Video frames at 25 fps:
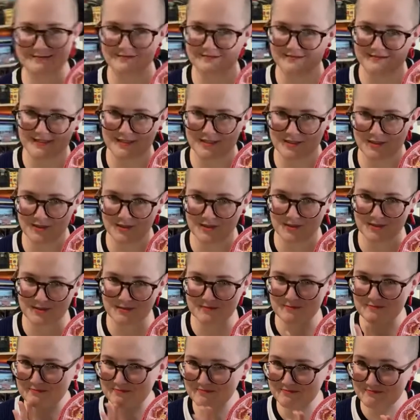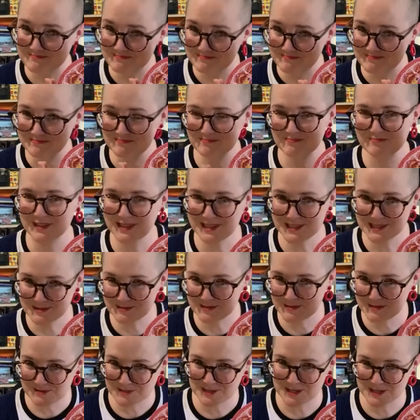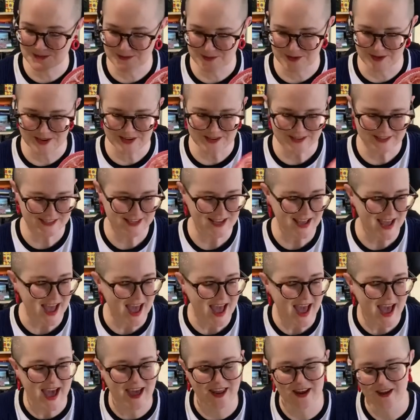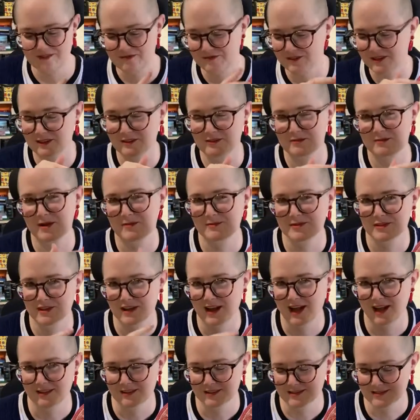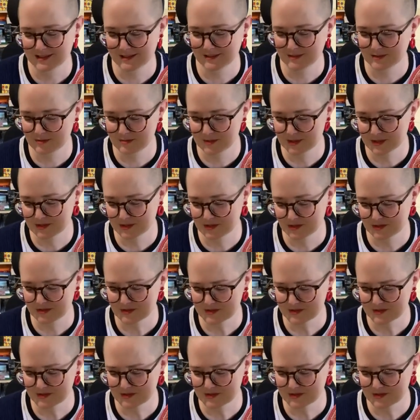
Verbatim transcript: So pleased with the finished product. And I fiddled around with the colors a little bit too.